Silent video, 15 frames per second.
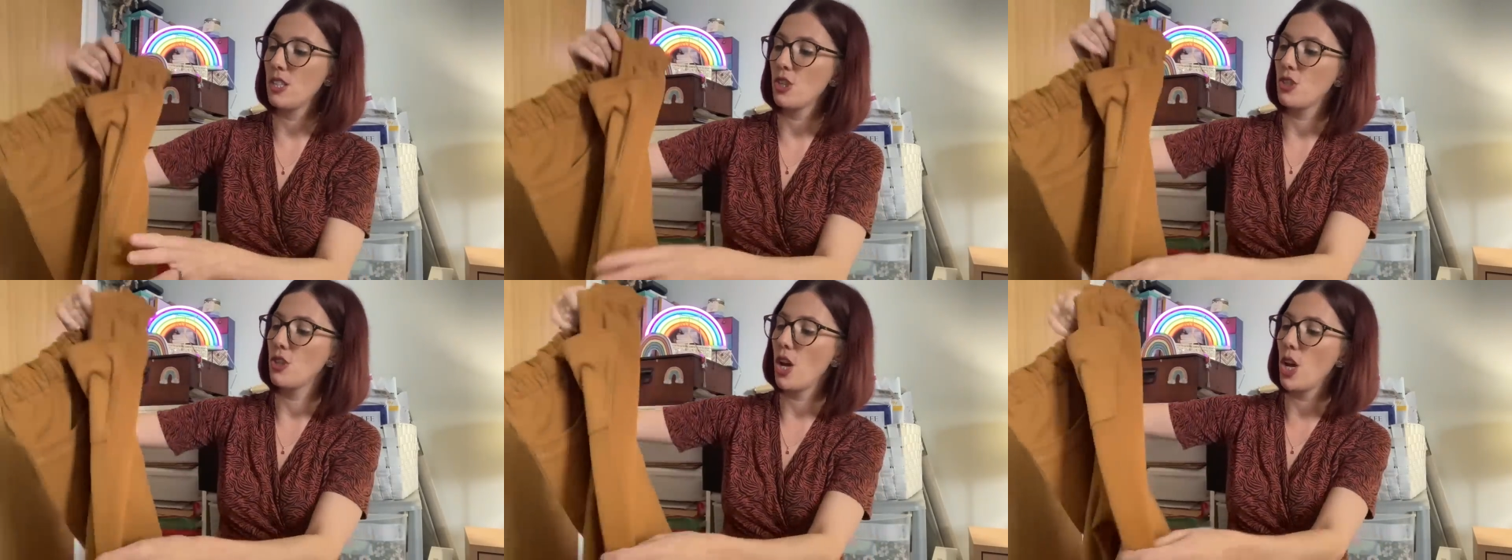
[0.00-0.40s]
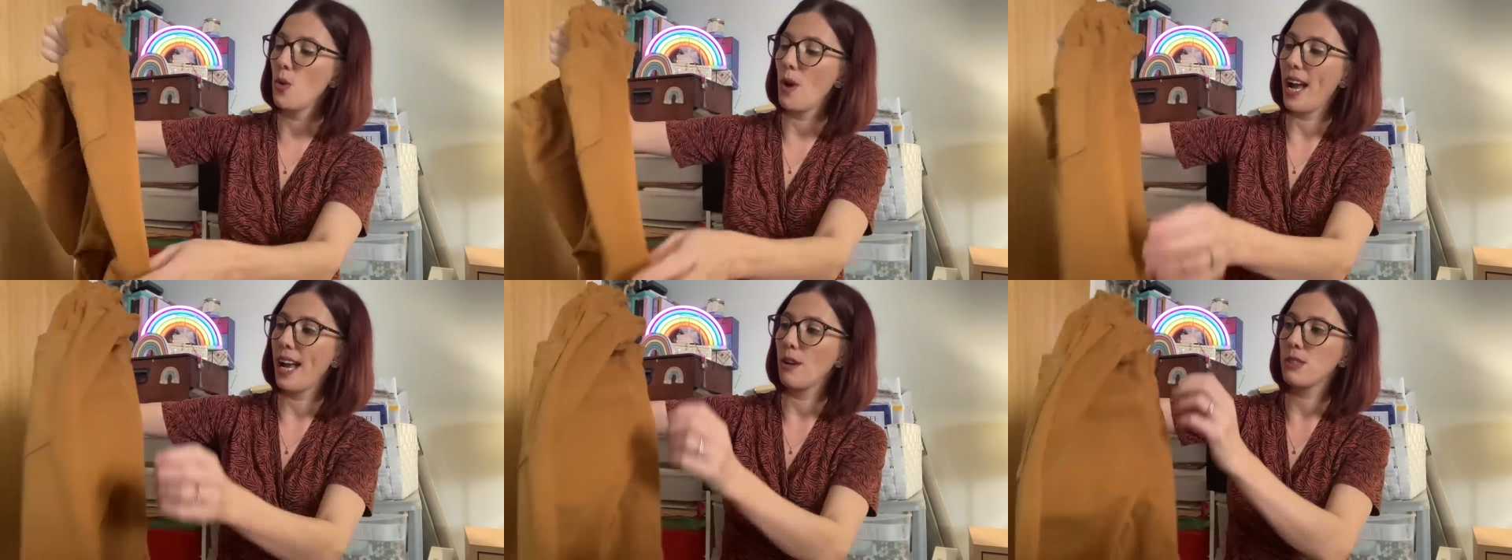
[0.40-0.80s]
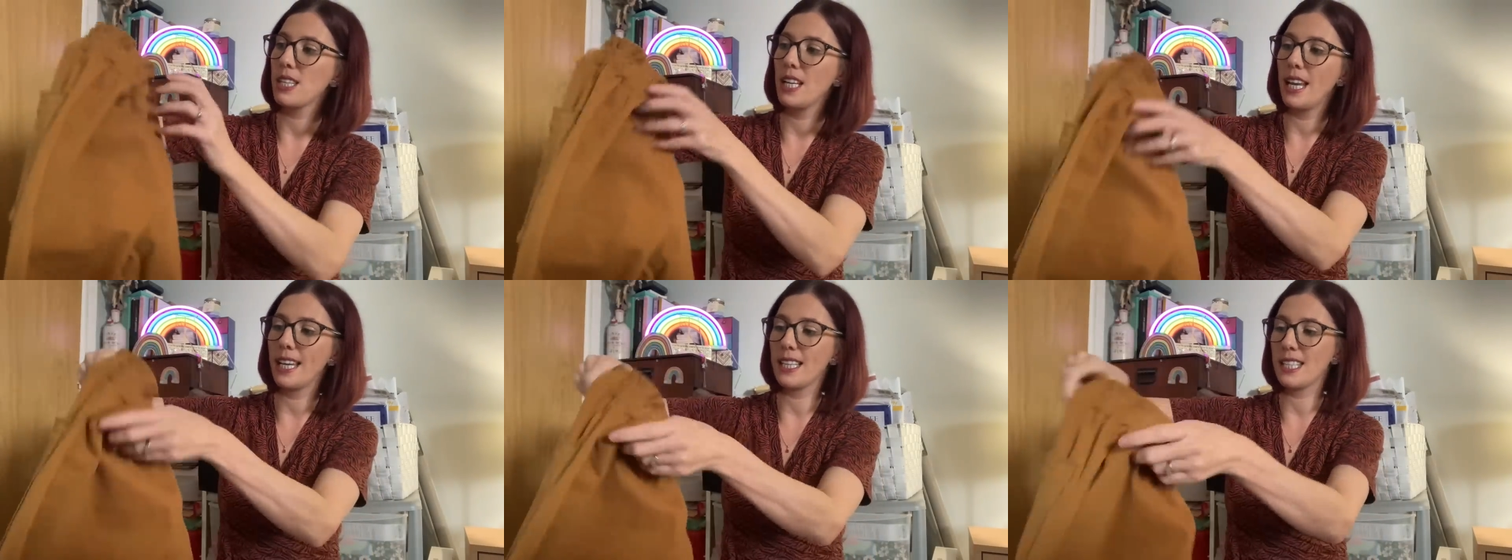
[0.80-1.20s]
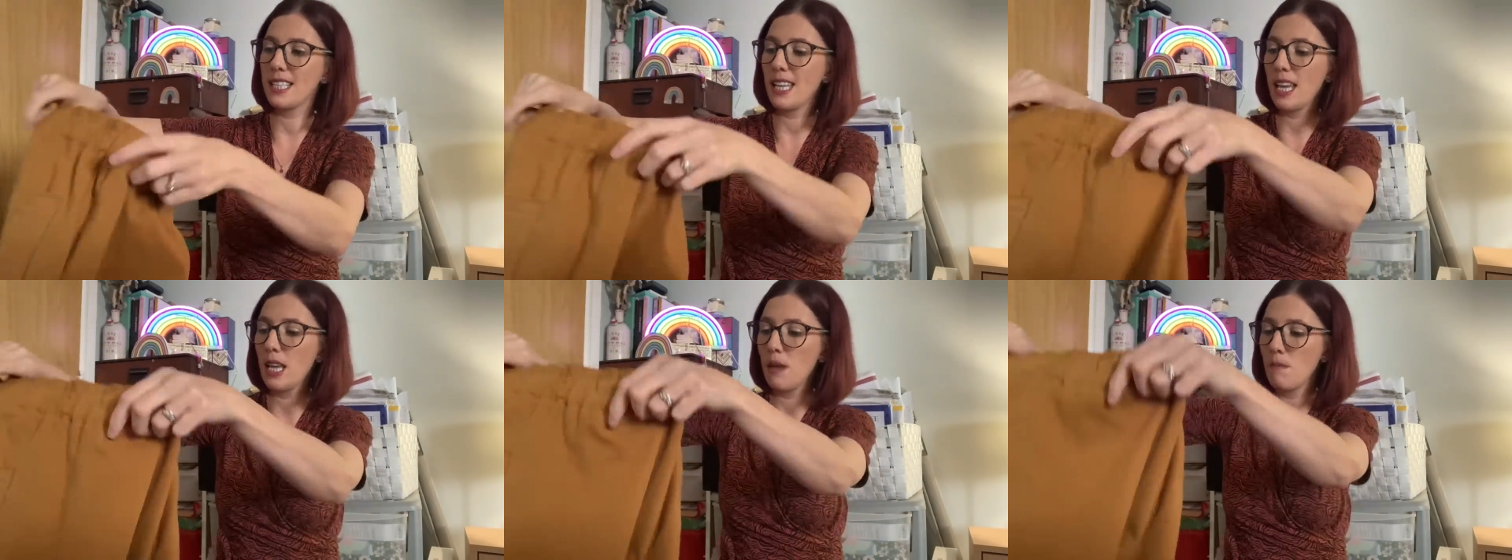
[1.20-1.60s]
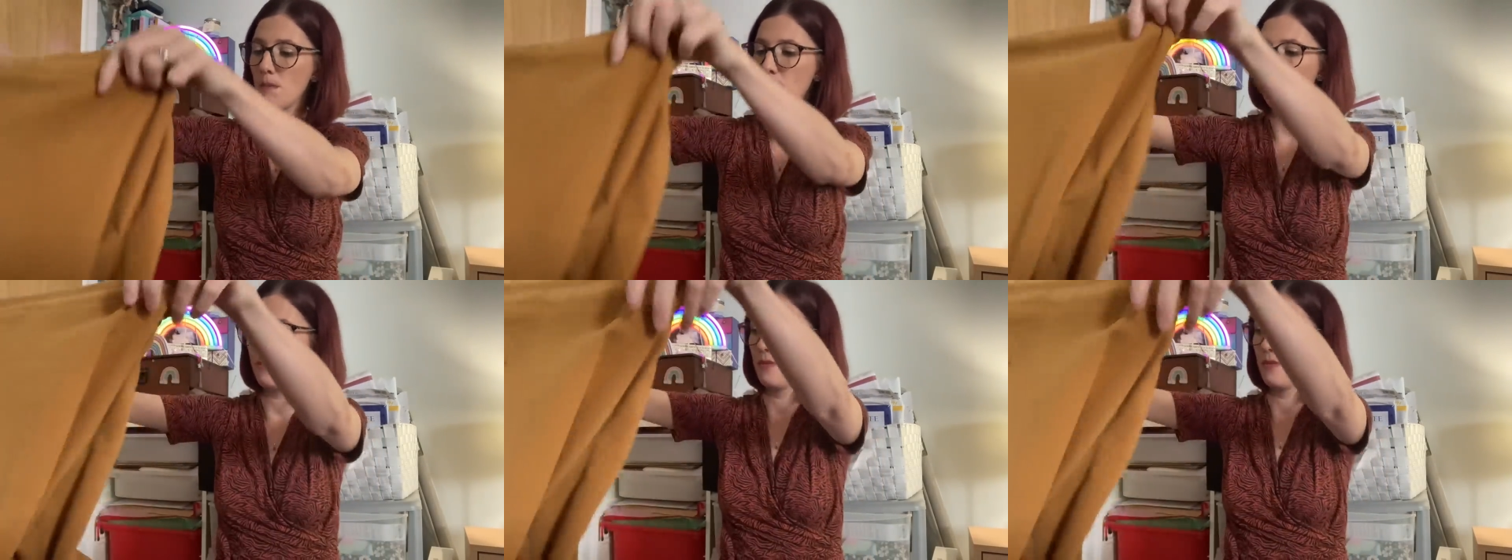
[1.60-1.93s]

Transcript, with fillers: there's no outer leg seam.